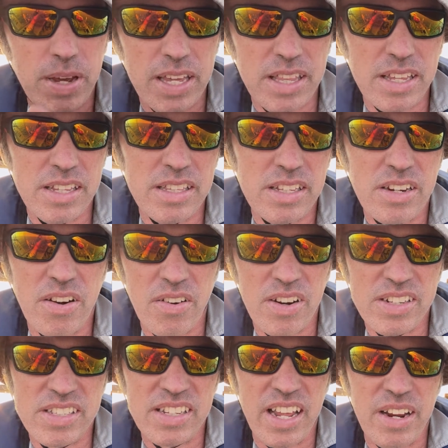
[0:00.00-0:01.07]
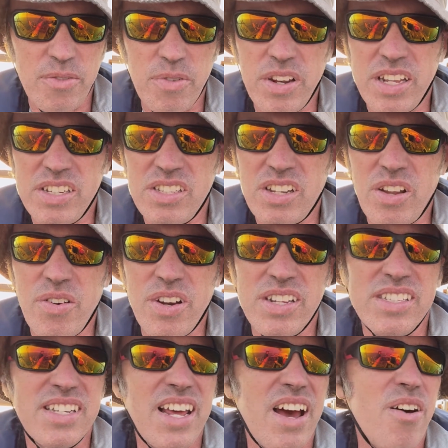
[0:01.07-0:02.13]
way the current's like really slowing
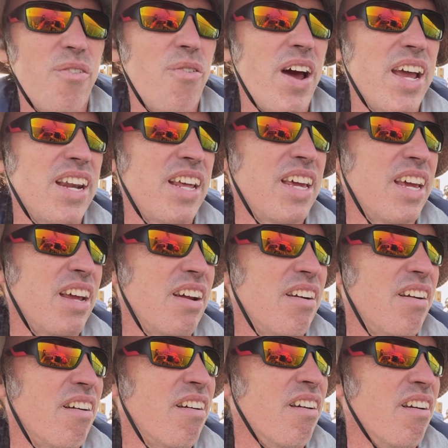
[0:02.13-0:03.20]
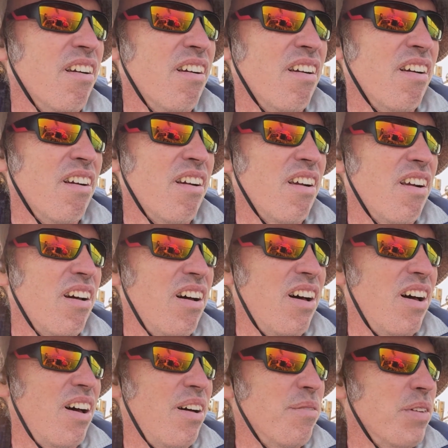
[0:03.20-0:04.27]
us down right here,
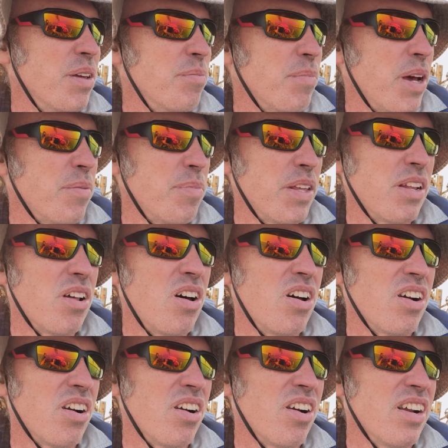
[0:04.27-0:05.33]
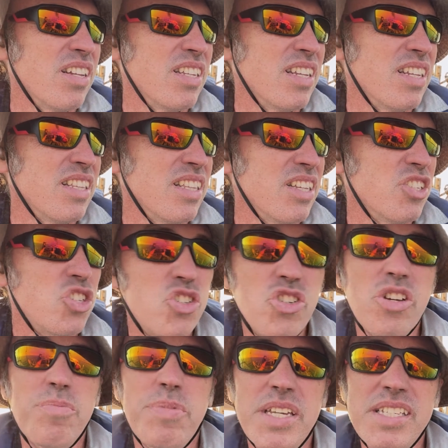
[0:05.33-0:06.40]
it might be longer. This
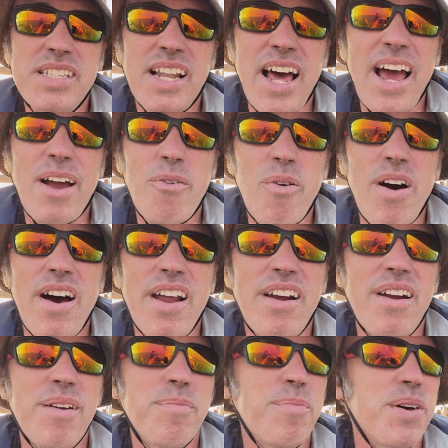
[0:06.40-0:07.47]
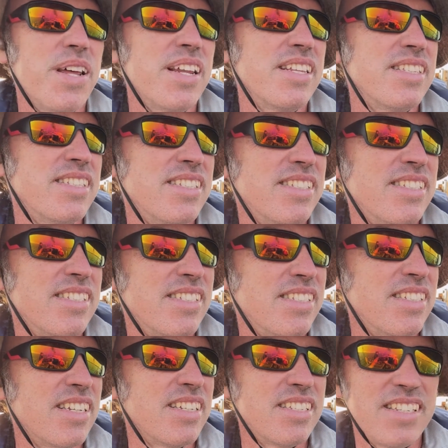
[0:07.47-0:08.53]
should be slack water, but it's
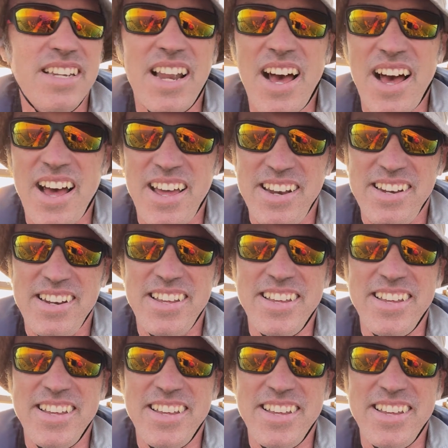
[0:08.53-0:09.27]
just not.